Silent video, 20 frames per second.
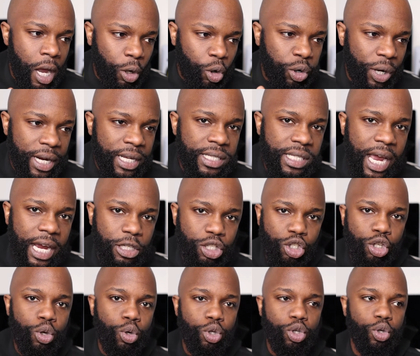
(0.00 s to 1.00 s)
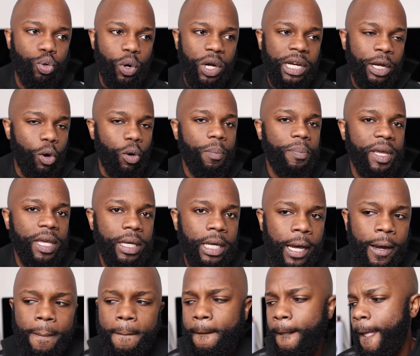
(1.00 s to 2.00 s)
criticize Tuchel a little bit,
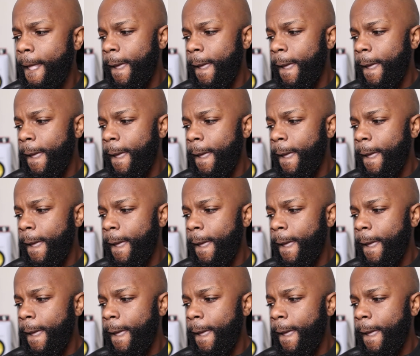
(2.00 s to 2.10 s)
yeah,